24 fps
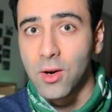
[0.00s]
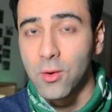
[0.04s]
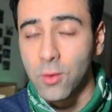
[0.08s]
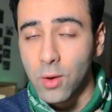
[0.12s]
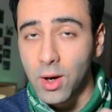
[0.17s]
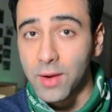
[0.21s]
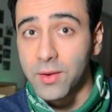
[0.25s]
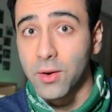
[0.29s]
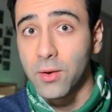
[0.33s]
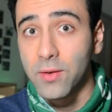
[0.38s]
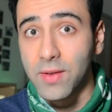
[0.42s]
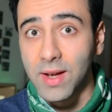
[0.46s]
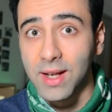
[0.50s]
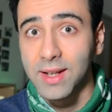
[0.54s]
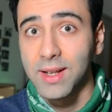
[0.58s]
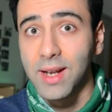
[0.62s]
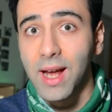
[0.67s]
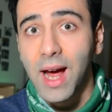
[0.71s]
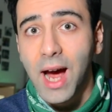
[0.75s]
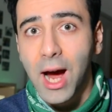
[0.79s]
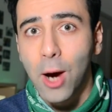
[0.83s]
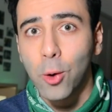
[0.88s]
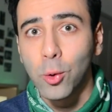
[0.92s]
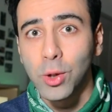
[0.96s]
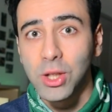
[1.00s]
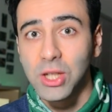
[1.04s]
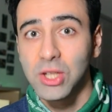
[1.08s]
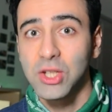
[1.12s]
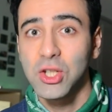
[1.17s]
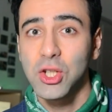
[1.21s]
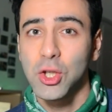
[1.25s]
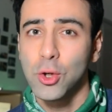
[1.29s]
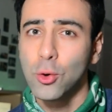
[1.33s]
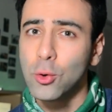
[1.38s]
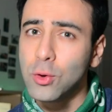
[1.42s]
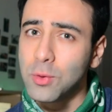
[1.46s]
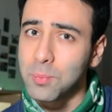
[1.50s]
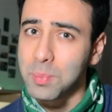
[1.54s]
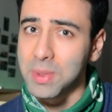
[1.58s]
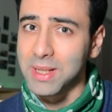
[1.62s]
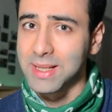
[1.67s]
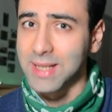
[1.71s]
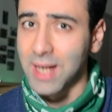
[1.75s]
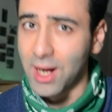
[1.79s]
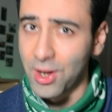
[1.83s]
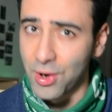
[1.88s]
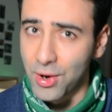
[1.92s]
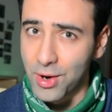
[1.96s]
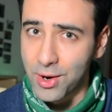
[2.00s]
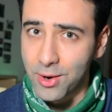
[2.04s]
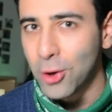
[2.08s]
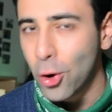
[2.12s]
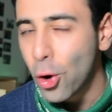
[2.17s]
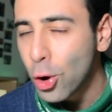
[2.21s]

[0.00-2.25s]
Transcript: rather than how it should be done.